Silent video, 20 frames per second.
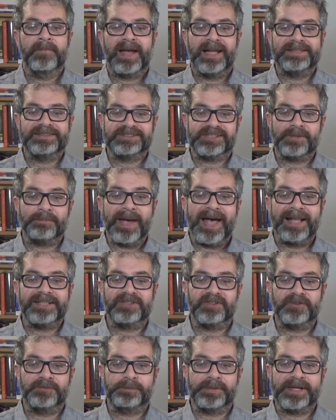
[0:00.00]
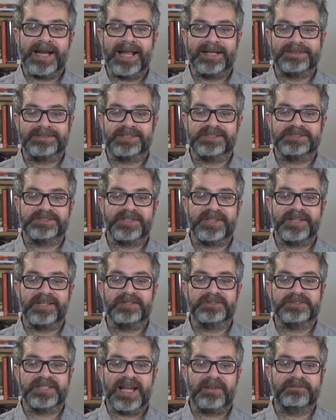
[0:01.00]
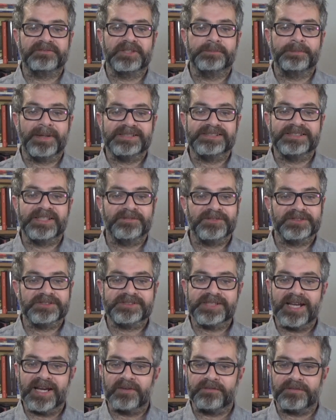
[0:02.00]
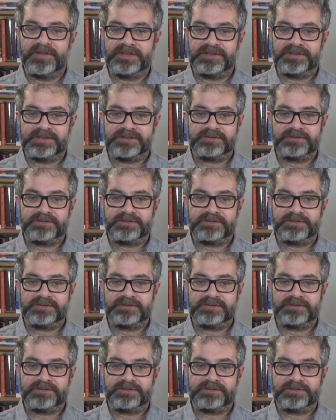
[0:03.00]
and as a matter of practice, they are drafted by civil servants.